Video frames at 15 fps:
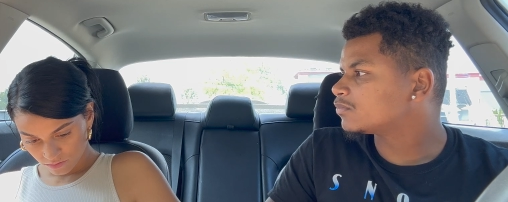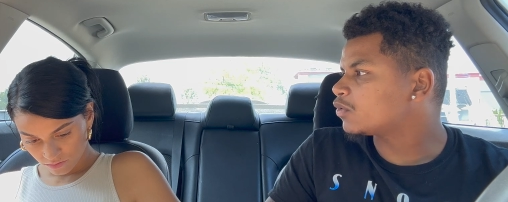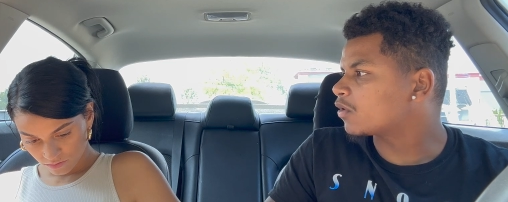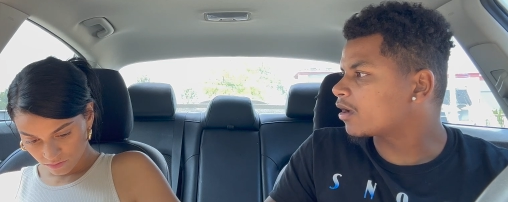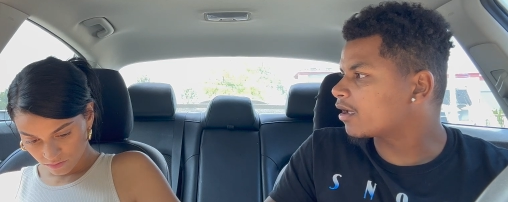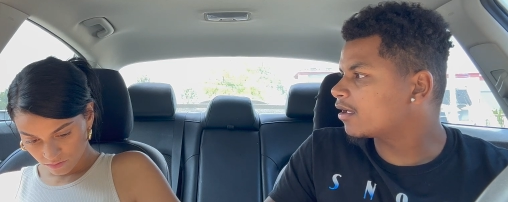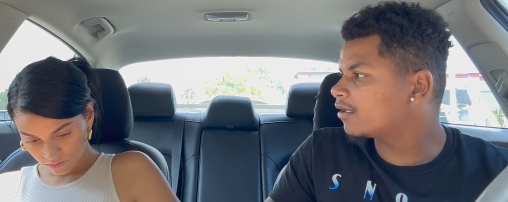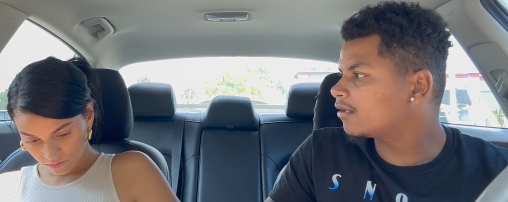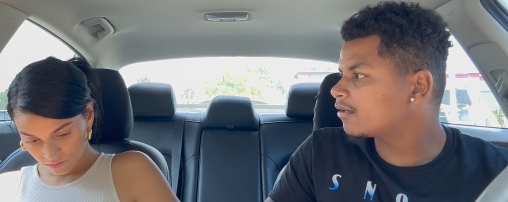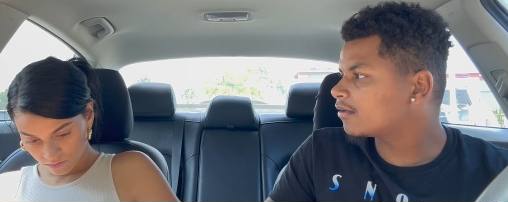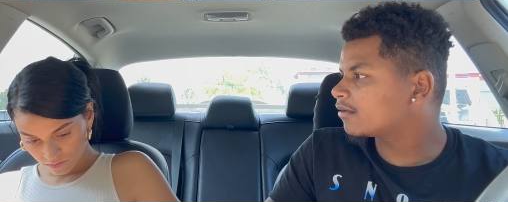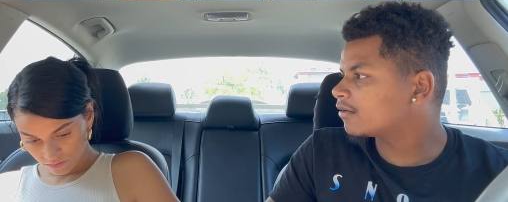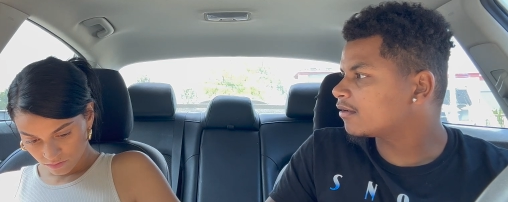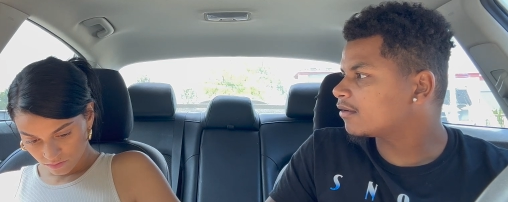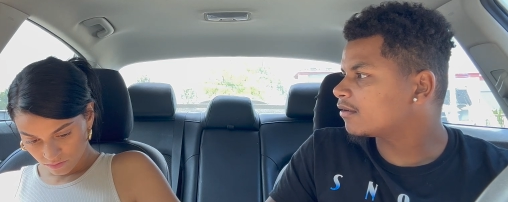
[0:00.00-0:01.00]
Speaker 1: Okay?
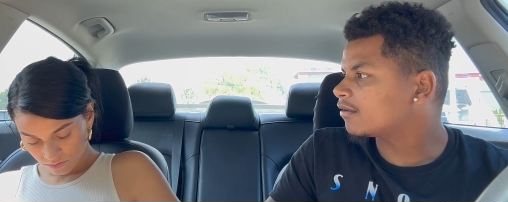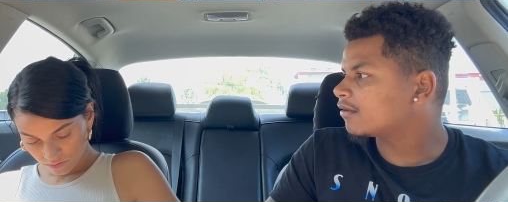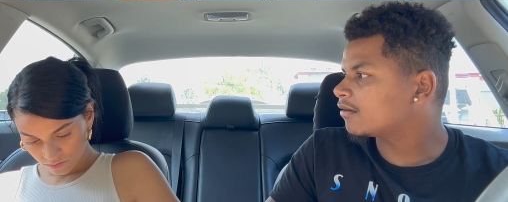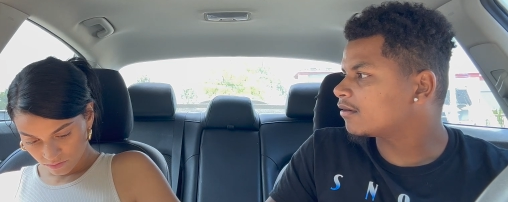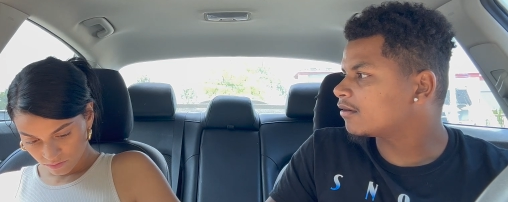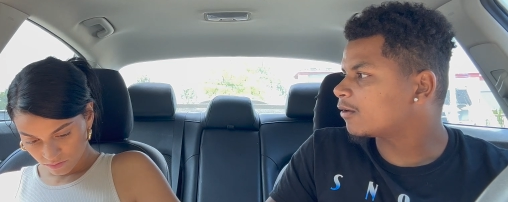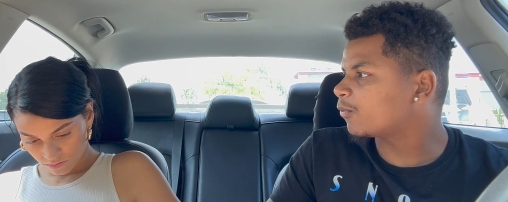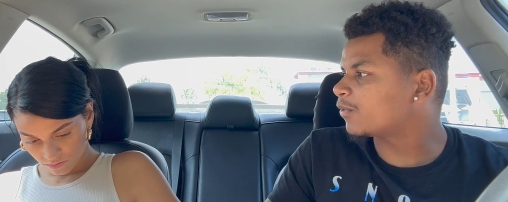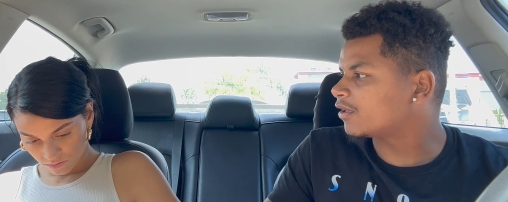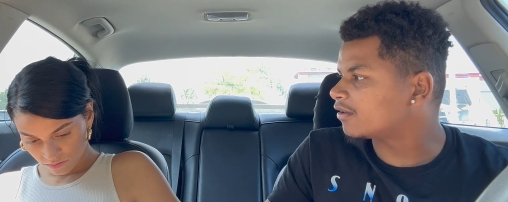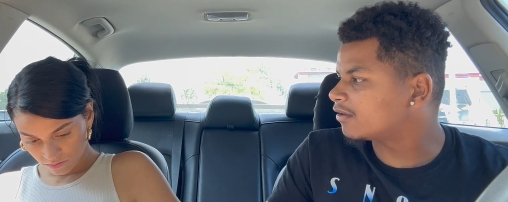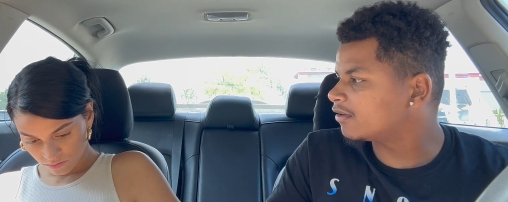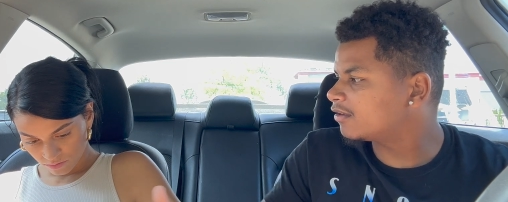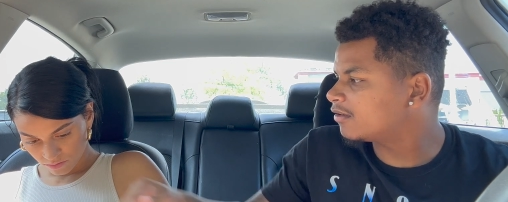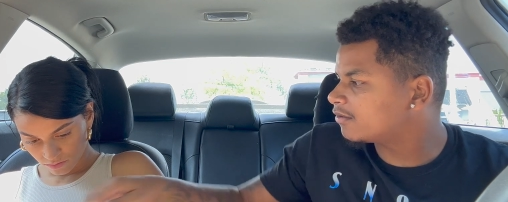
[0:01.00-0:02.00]
Are we
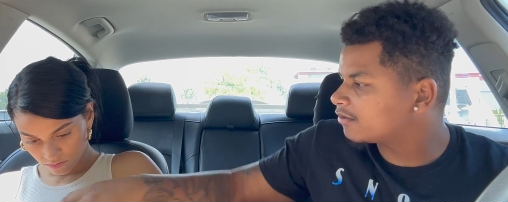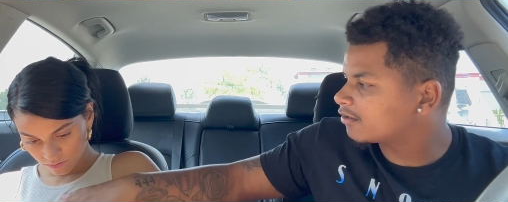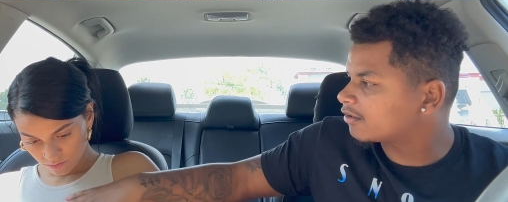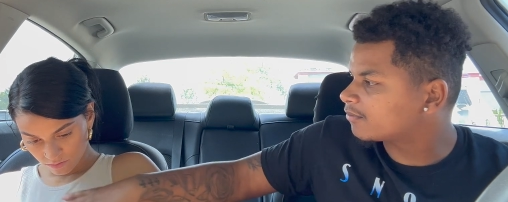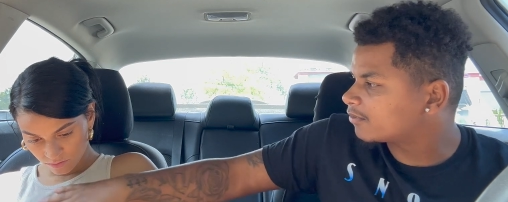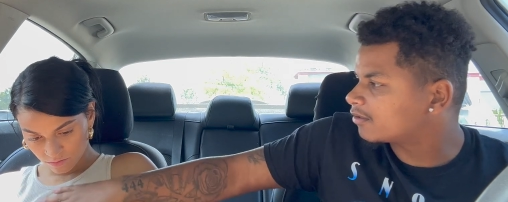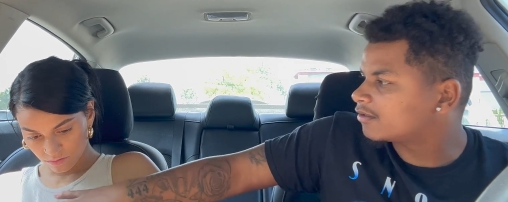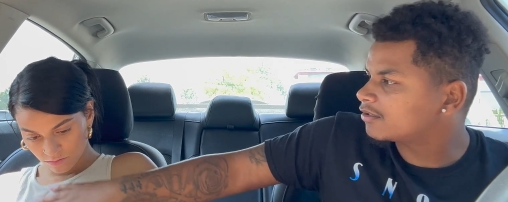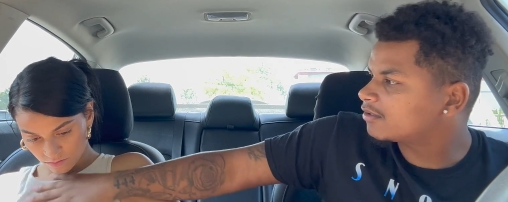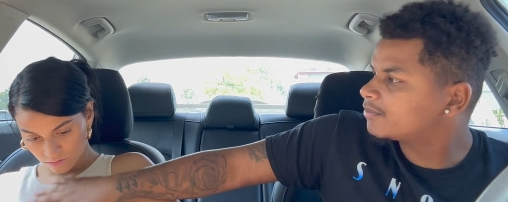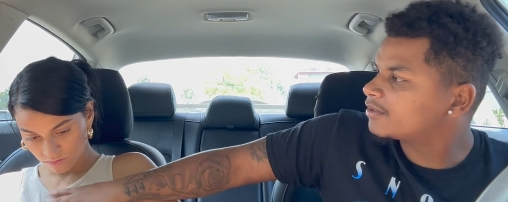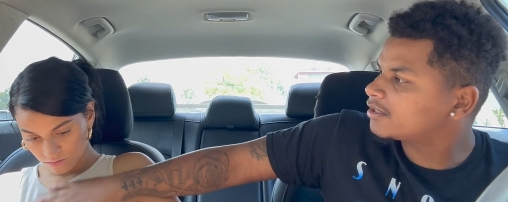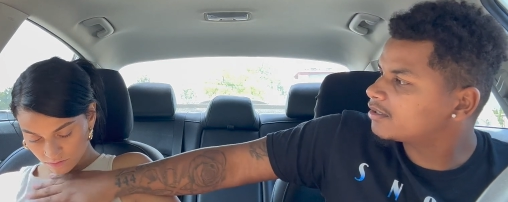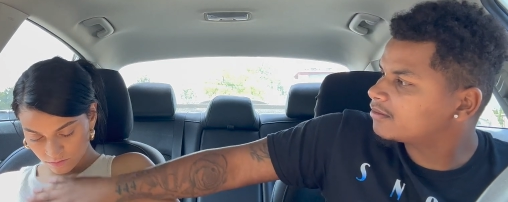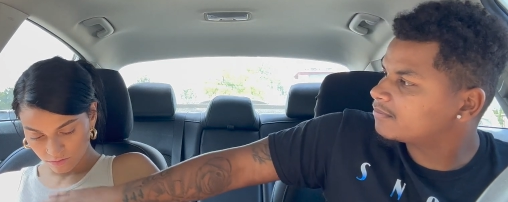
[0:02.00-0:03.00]
good? Are we good,
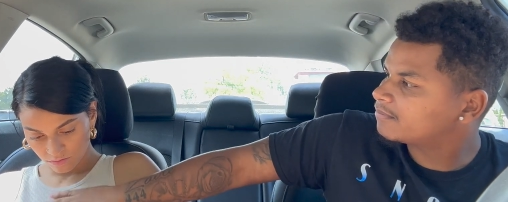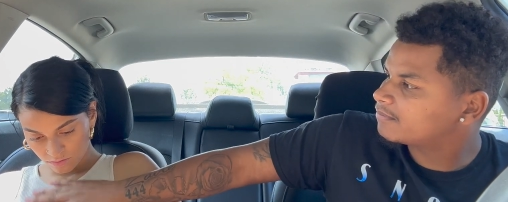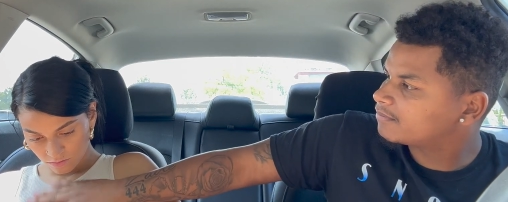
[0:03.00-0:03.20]
babe?